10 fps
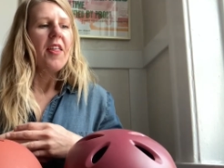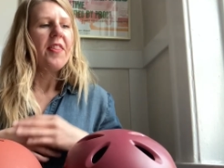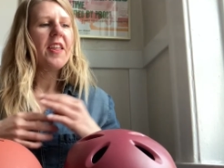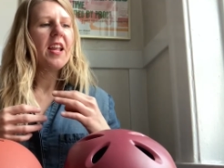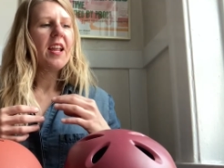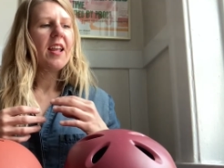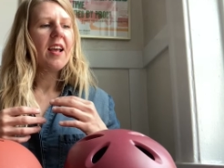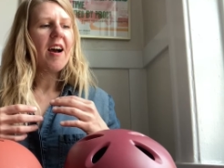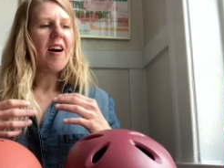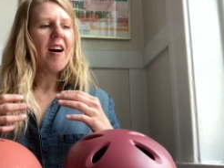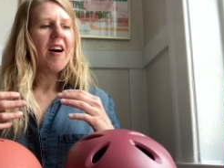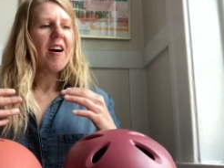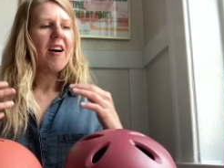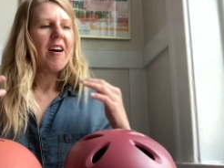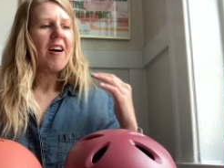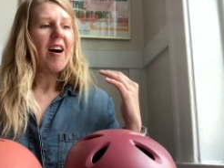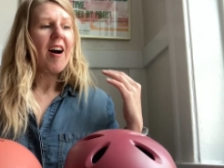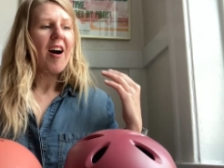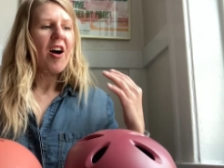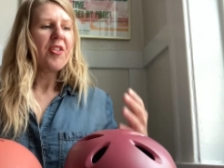The
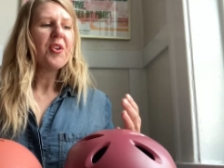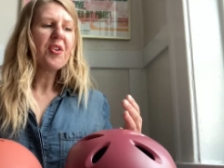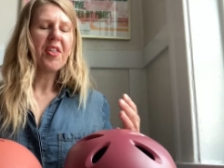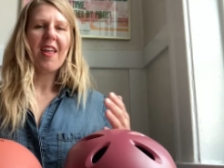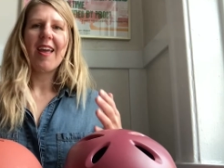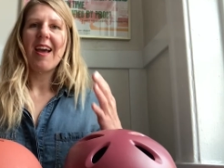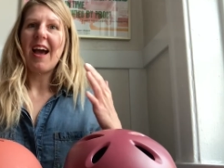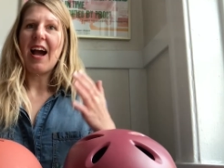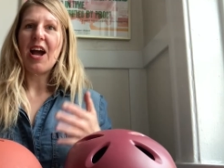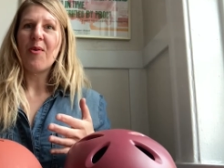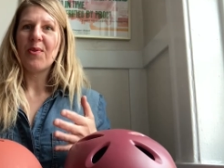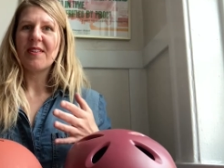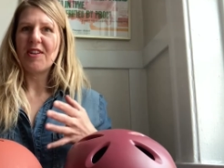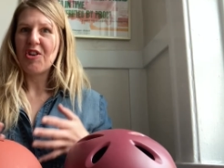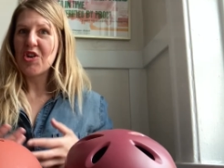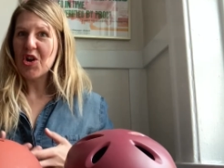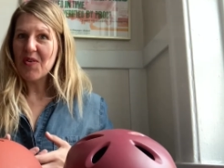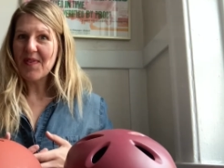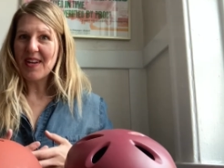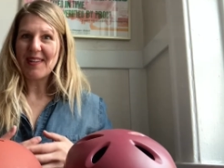other thing I was
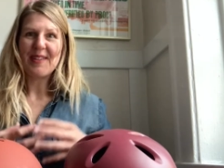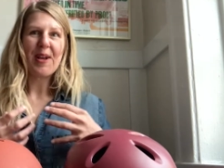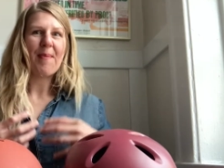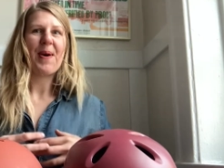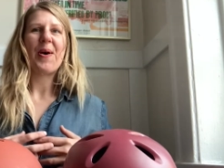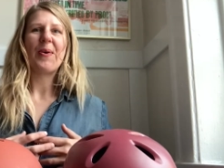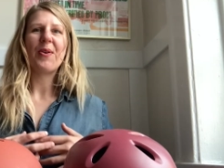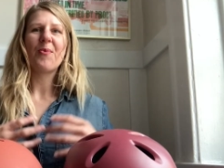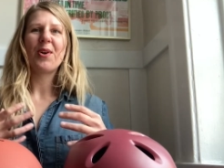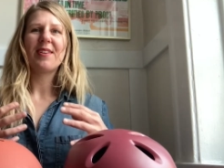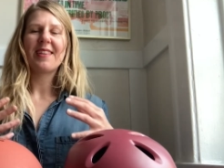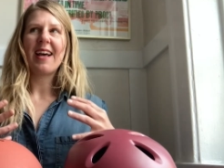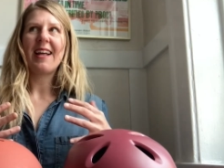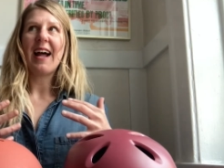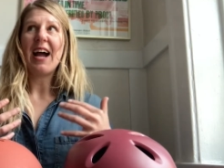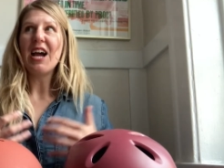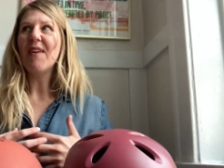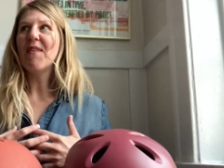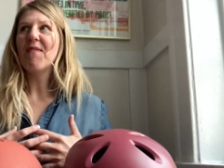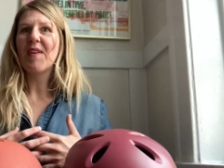nervous about was that I
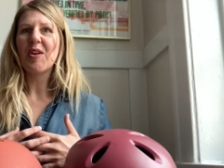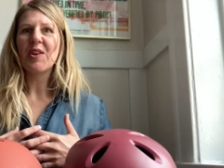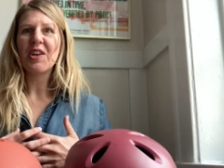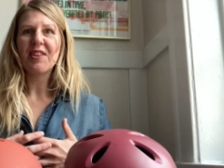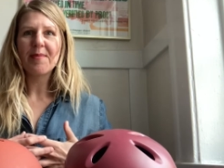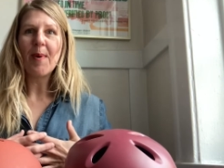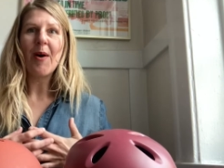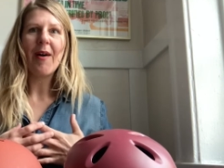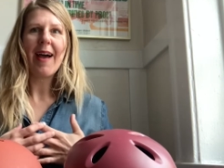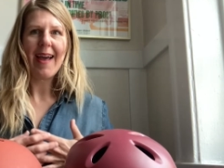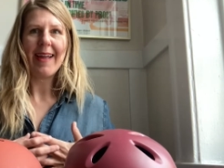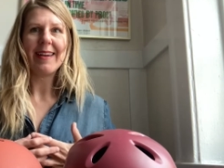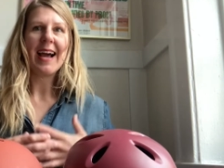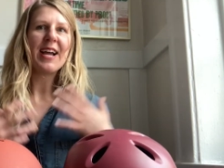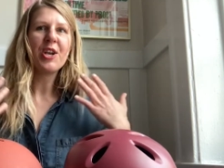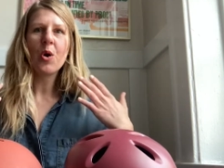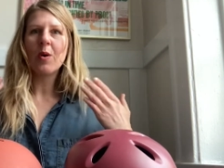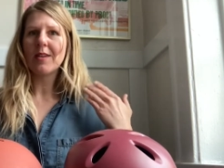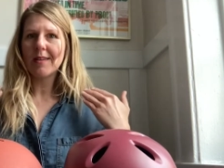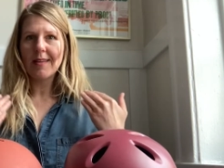have a very small head. I know
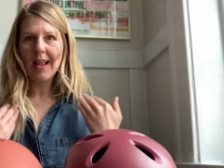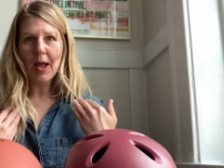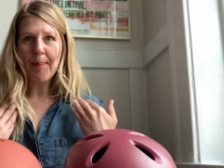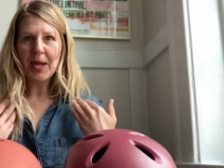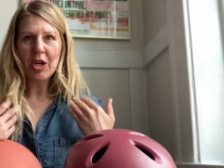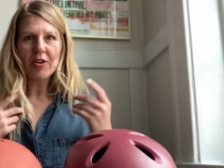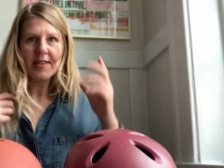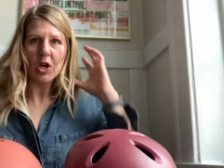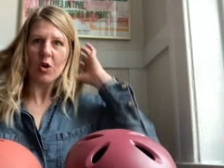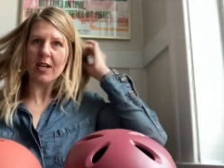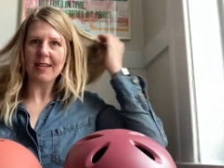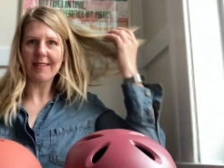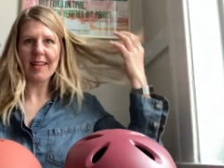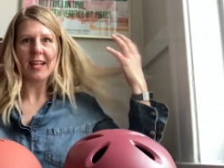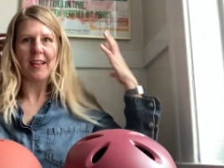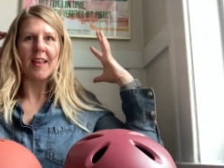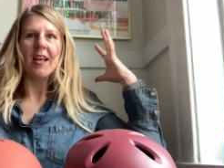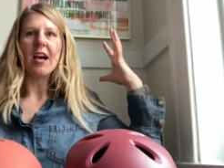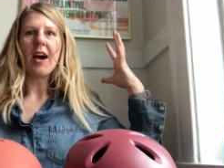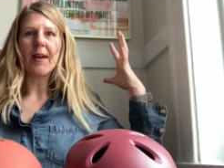it doesn't appear so. It's like
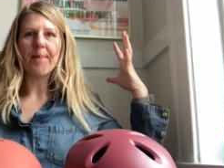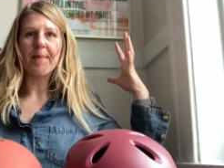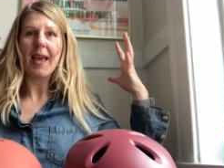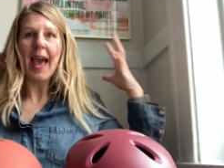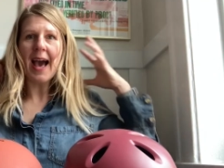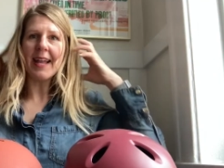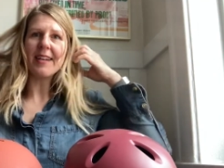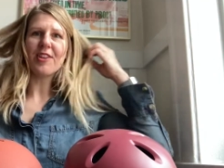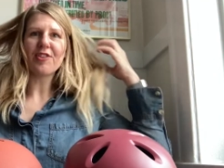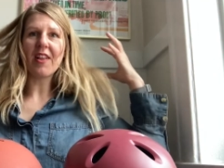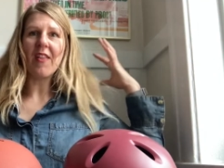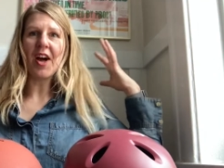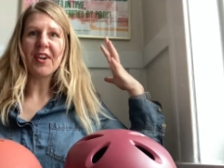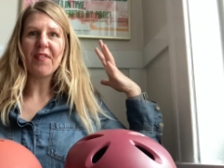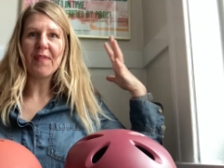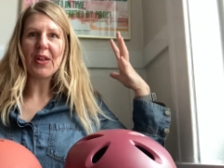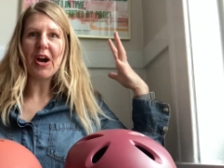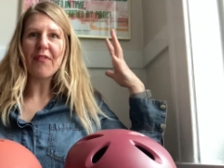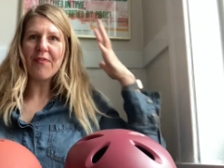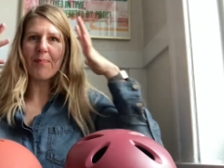a cat. There's a lot of
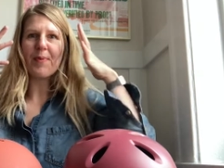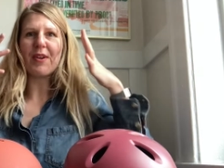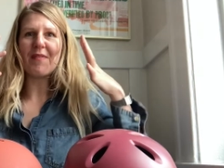fluff, but a